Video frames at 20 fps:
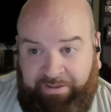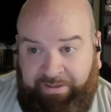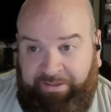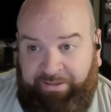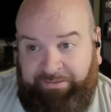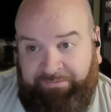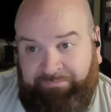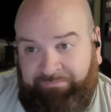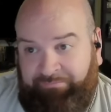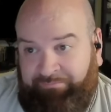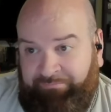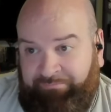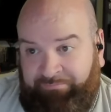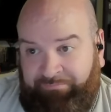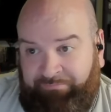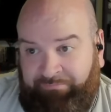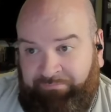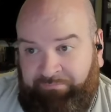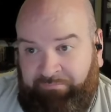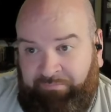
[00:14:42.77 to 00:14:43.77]
But
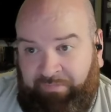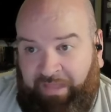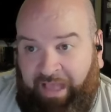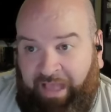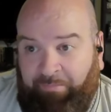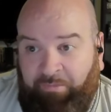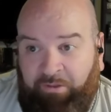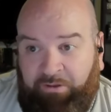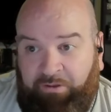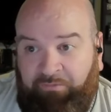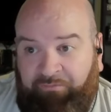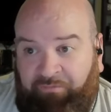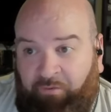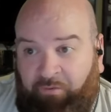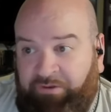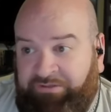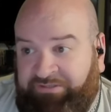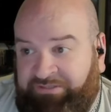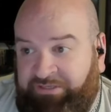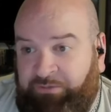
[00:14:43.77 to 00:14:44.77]
I'm looking
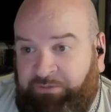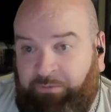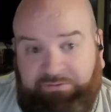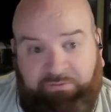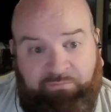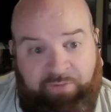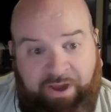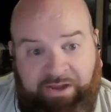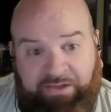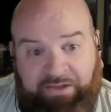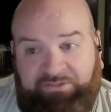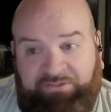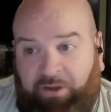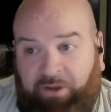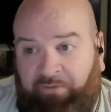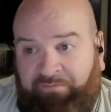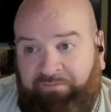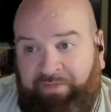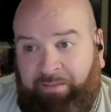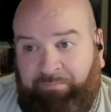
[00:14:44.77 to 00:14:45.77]
forward to see what the ratings
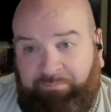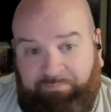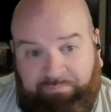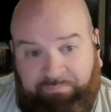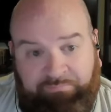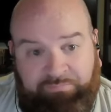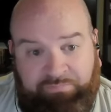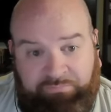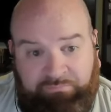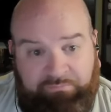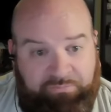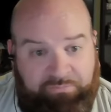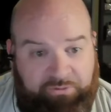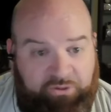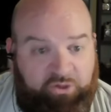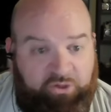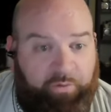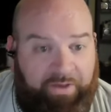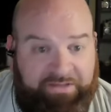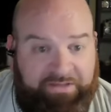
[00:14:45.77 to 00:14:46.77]
are of that
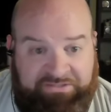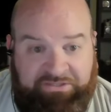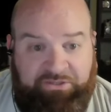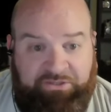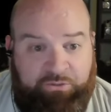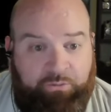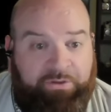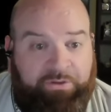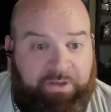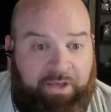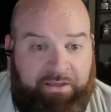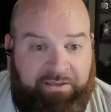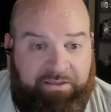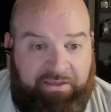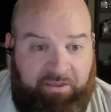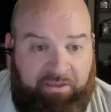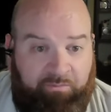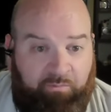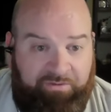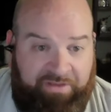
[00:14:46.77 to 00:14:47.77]
USC-UConn
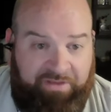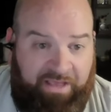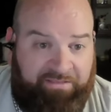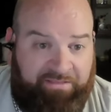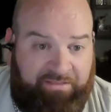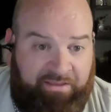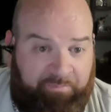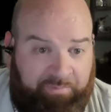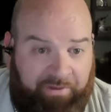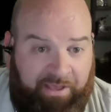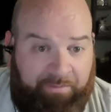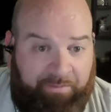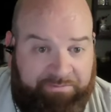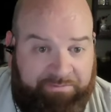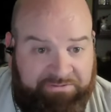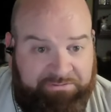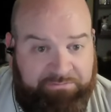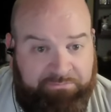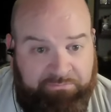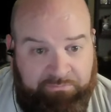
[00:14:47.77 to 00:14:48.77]
game when that thing pops.
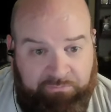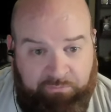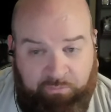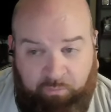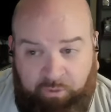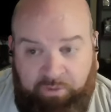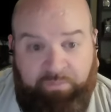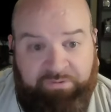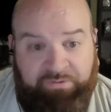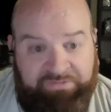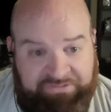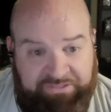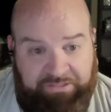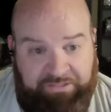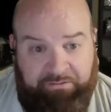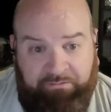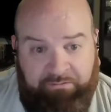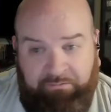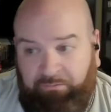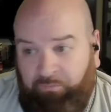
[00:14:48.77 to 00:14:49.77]
We will see.
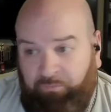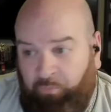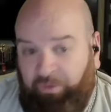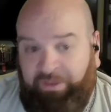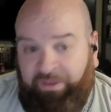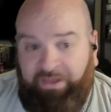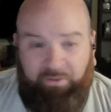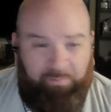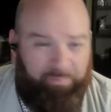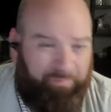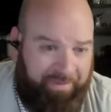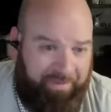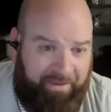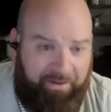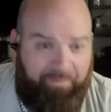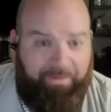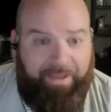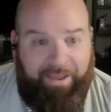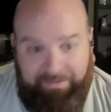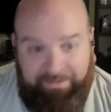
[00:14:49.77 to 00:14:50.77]
We'll get a better
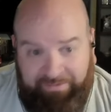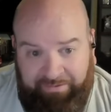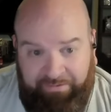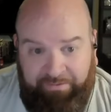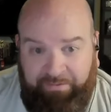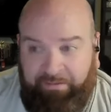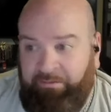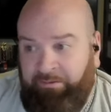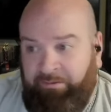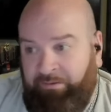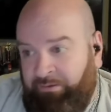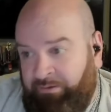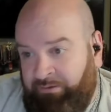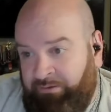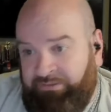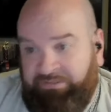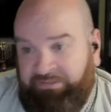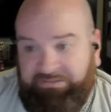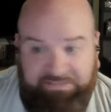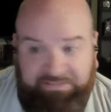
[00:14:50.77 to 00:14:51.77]
idea
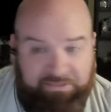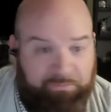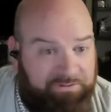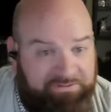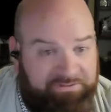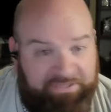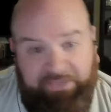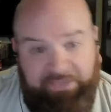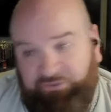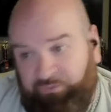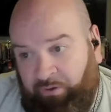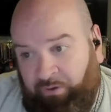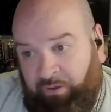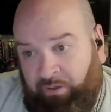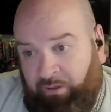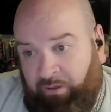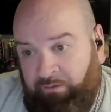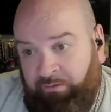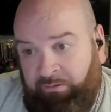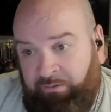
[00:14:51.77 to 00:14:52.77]
to see what they draw.
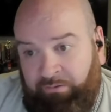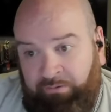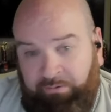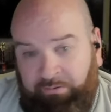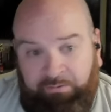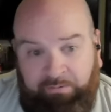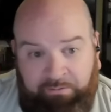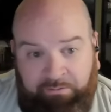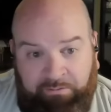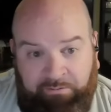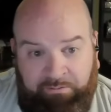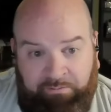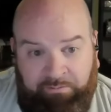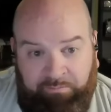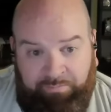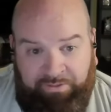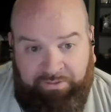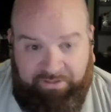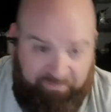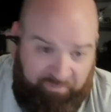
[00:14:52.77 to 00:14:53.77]

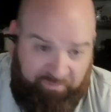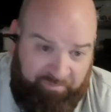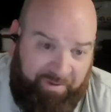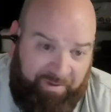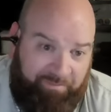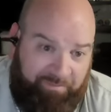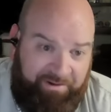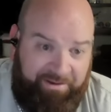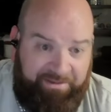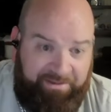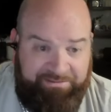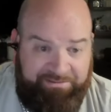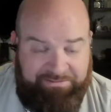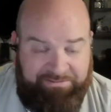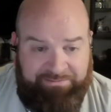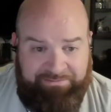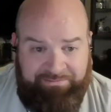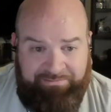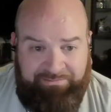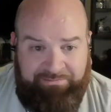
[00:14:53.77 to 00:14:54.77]
Because remember
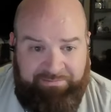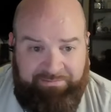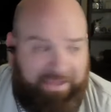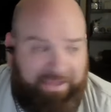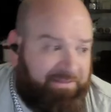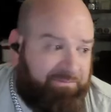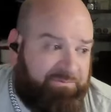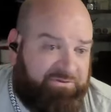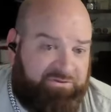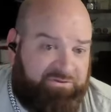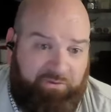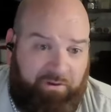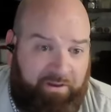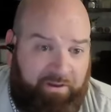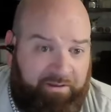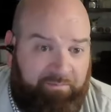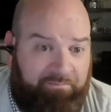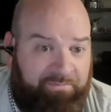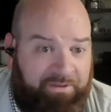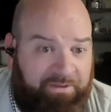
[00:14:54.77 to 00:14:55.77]
this. Caitlin was drawing
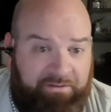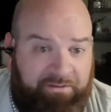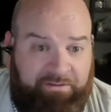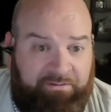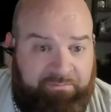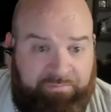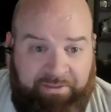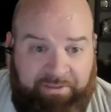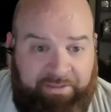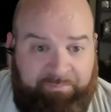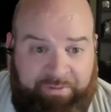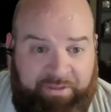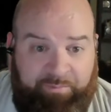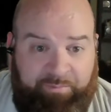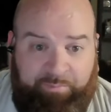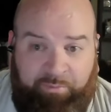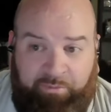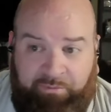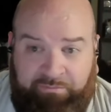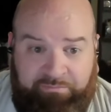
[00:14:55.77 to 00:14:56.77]
a million
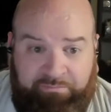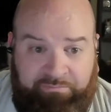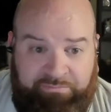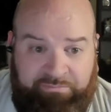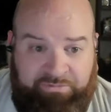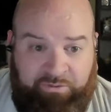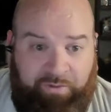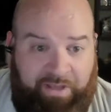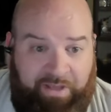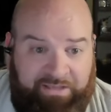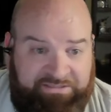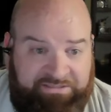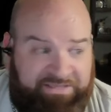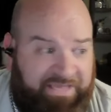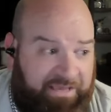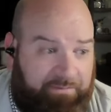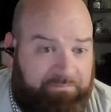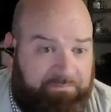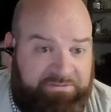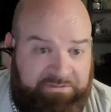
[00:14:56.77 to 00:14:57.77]
people to watch
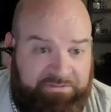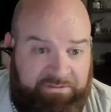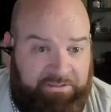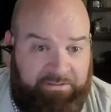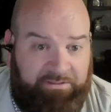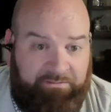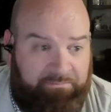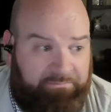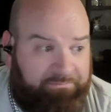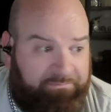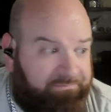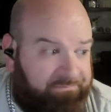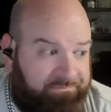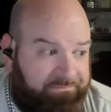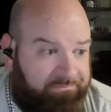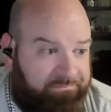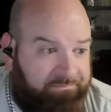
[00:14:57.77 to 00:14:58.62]
games in